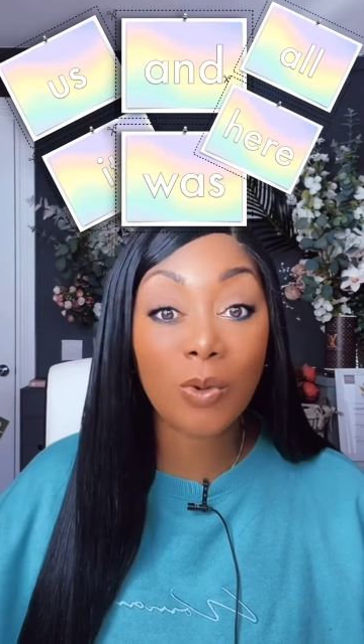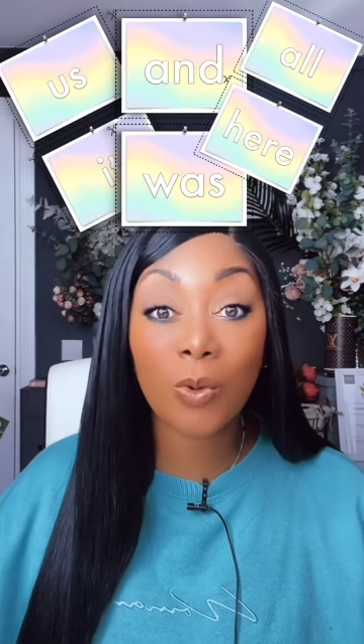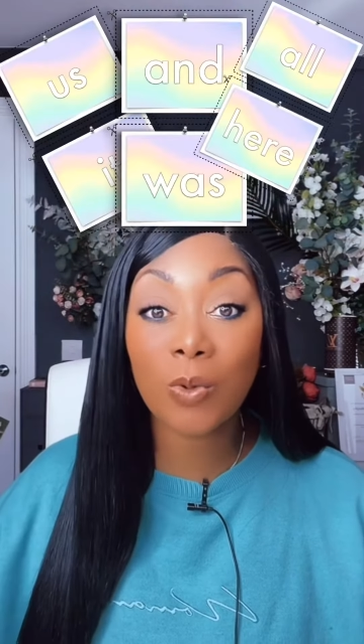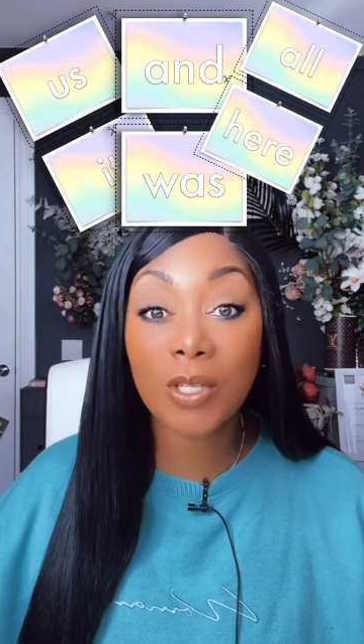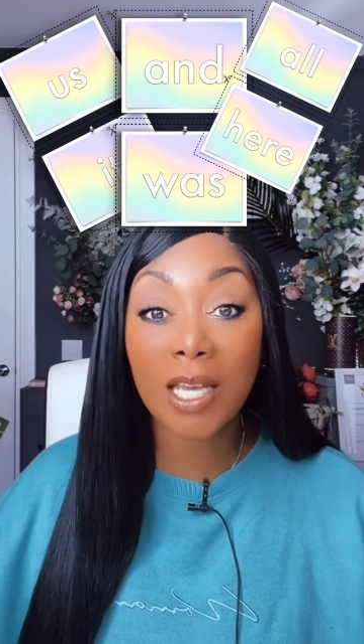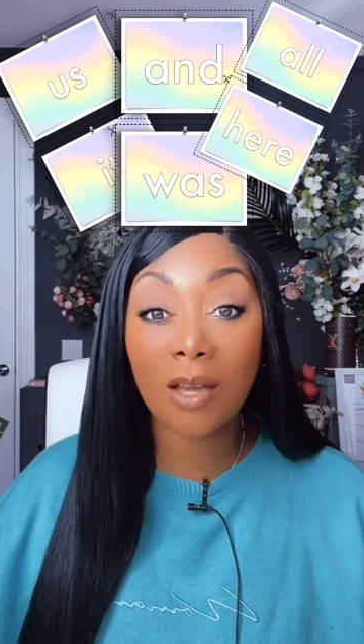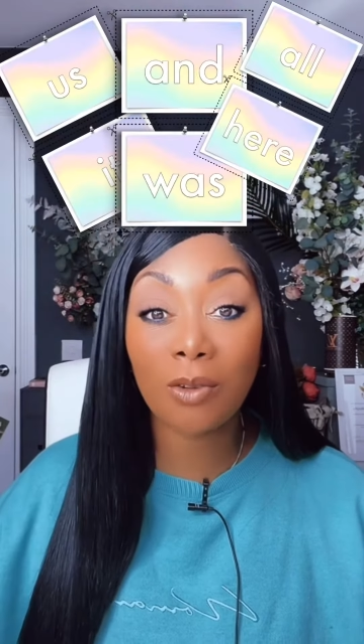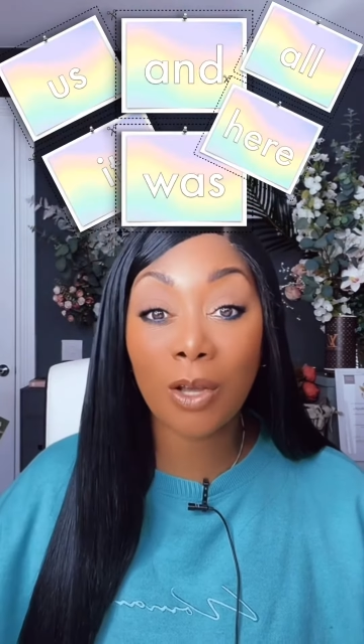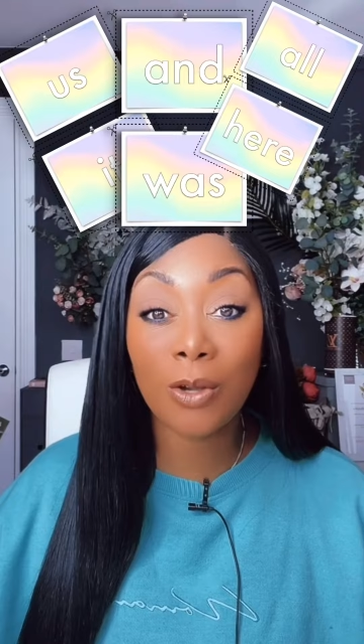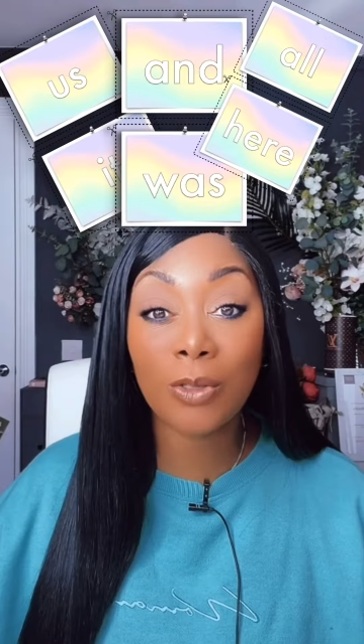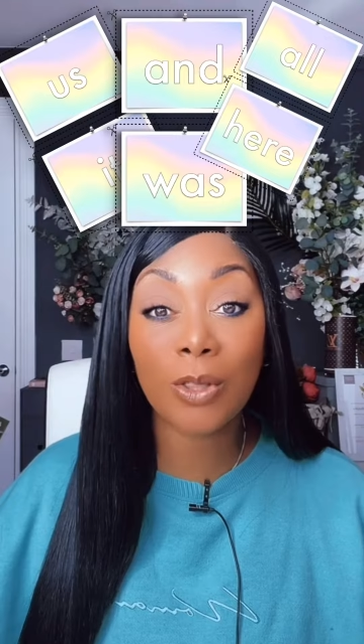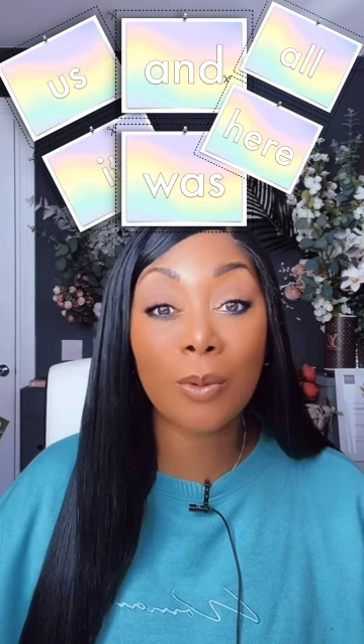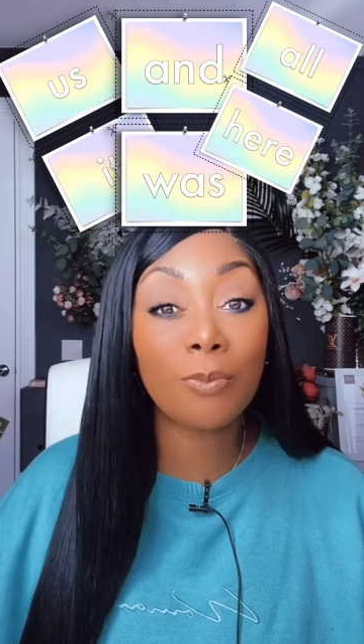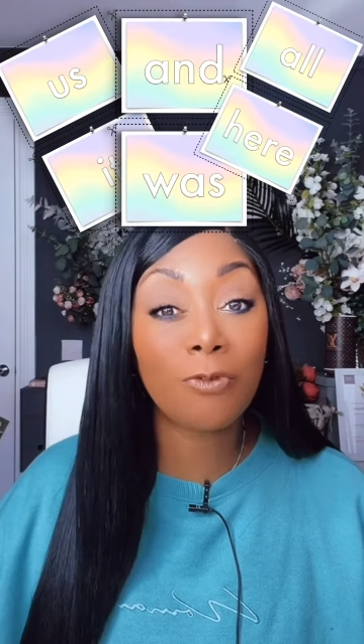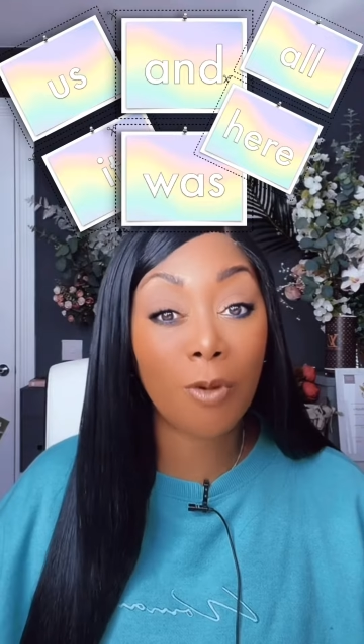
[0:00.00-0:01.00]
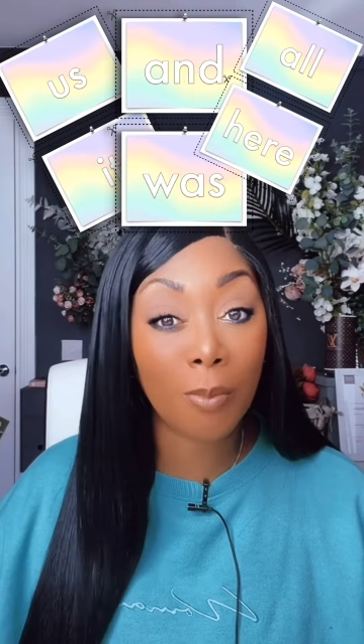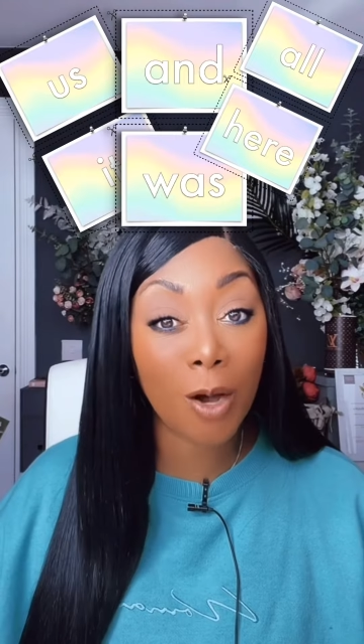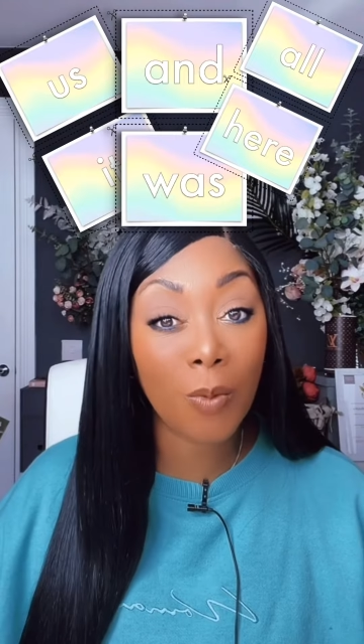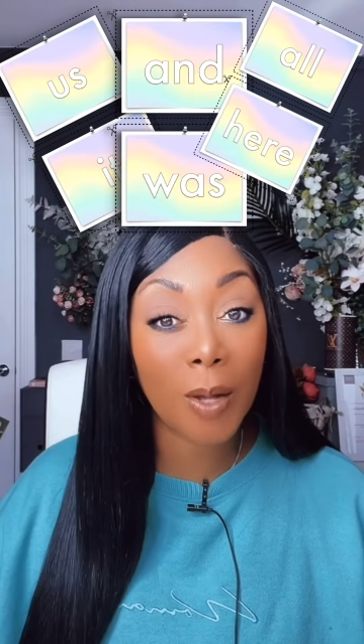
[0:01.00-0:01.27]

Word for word: or download them from our